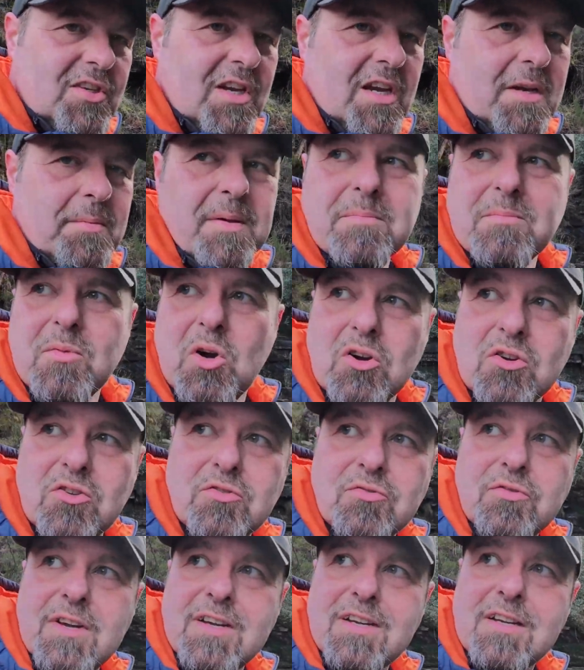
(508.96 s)
take a bit more
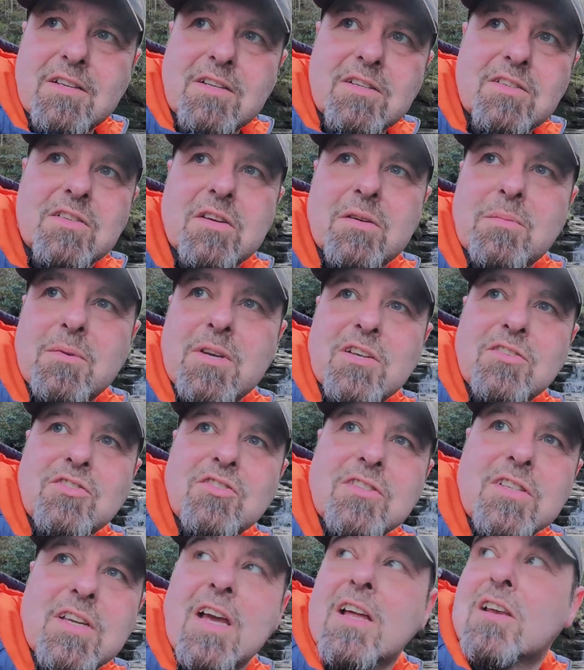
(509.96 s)
grit and
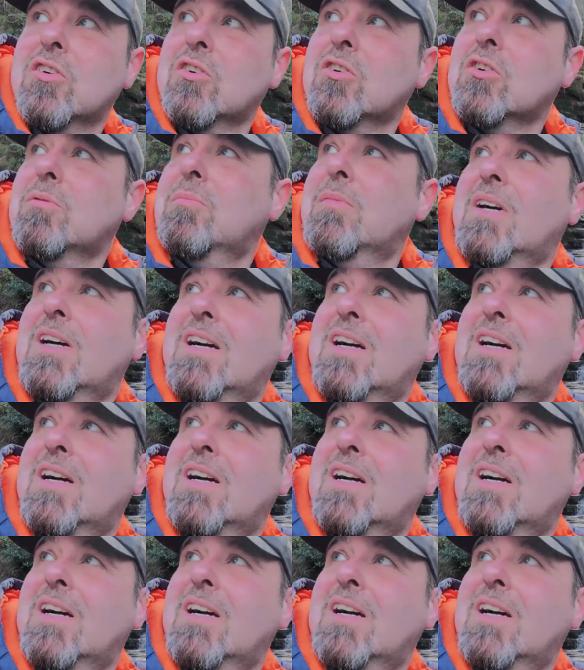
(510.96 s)
determination to get up,